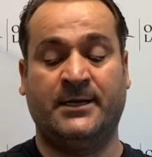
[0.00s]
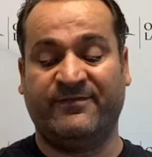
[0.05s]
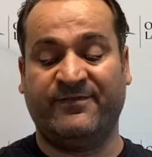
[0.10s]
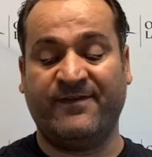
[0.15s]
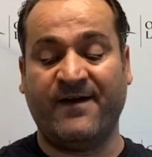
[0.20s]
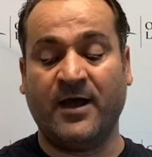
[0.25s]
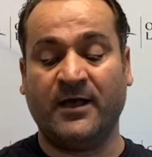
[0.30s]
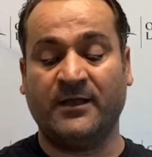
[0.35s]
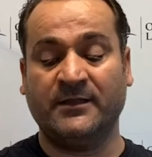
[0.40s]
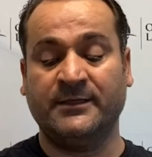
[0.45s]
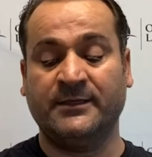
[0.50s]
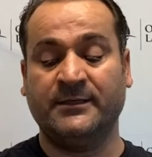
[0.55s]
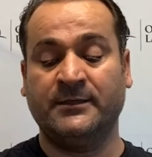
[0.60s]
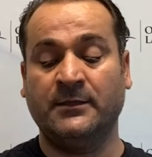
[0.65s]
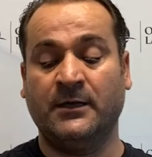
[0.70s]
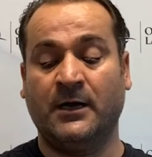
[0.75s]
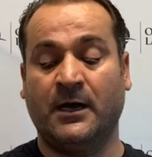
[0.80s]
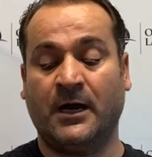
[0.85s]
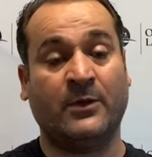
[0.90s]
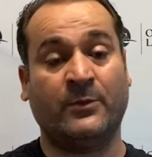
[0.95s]

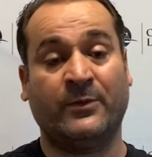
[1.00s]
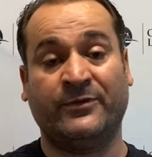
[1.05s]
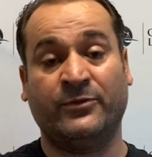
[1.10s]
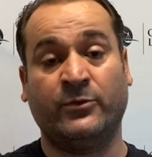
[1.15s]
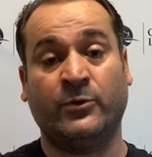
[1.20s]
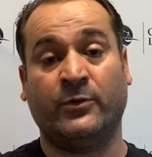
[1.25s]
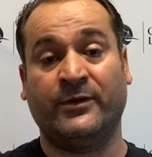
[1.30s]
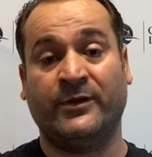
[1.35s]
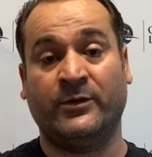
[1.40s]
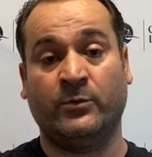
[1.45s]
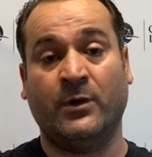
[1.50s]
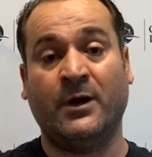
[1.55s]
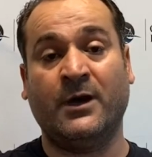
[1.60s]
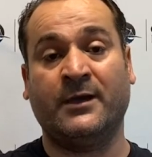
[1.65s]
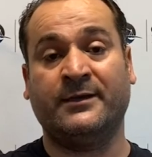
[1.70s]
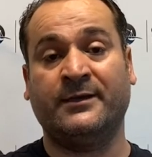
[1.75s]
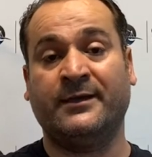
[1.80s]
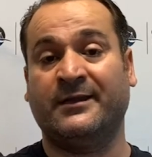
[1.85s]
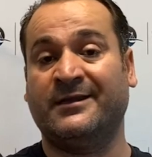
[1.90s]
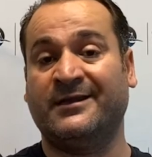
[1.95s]
filing
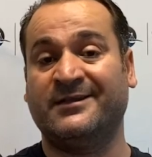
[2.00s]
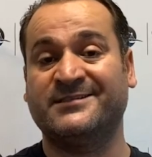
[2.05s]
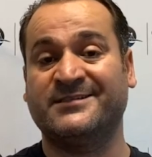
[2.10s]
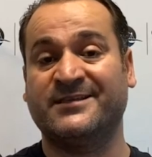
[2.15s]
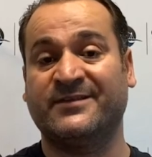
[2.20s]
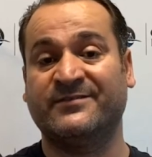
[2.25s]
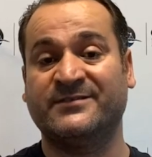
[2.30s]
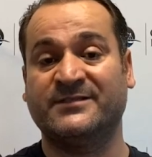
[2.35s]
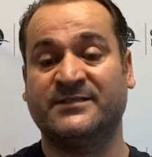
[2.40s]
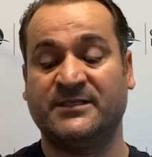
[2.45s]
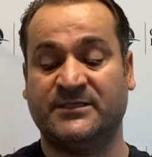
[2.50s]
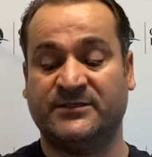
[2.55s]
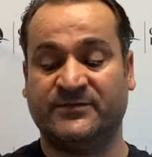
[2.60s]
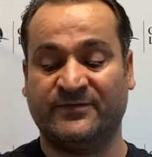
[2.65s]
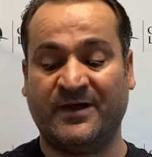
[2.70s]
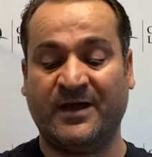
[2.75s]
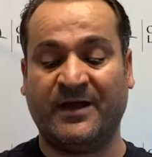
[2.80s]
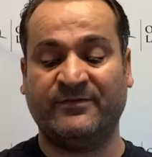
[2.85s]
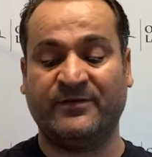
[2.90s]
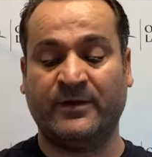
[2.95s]
I-131 and
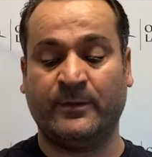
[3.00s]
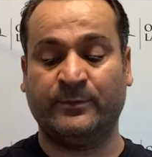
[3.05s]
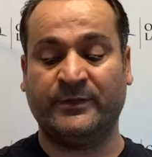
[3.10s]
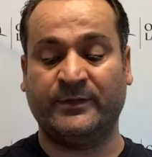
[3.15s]
I-765